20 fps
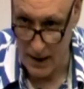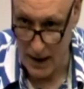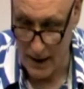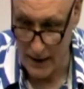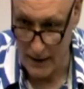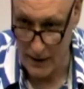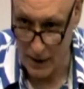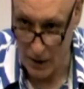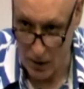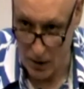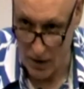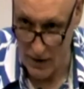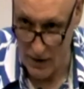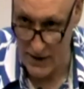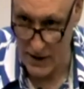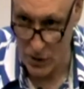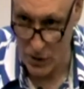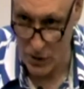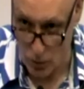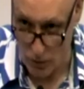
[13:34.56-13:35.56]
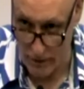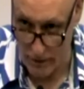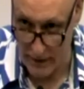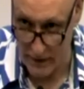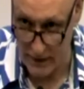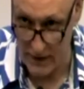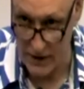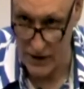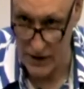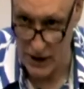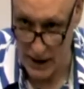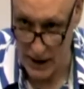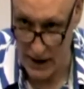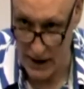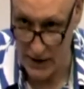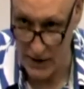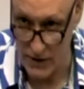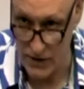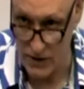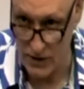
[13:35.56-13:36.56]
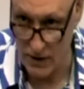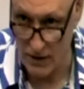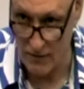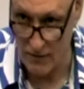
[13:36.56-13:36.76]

are the laws that govern the change of